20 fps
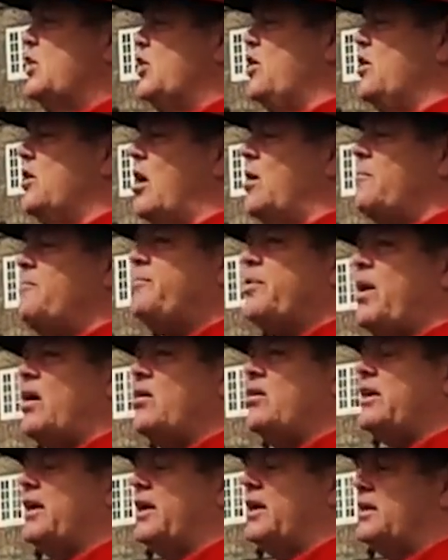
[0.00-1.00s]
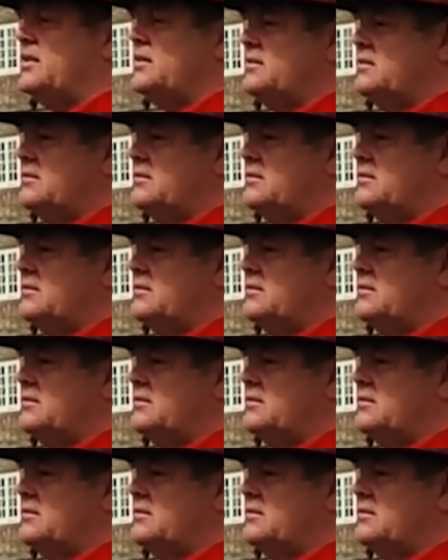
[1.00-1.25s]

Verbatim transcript: You lot broke it.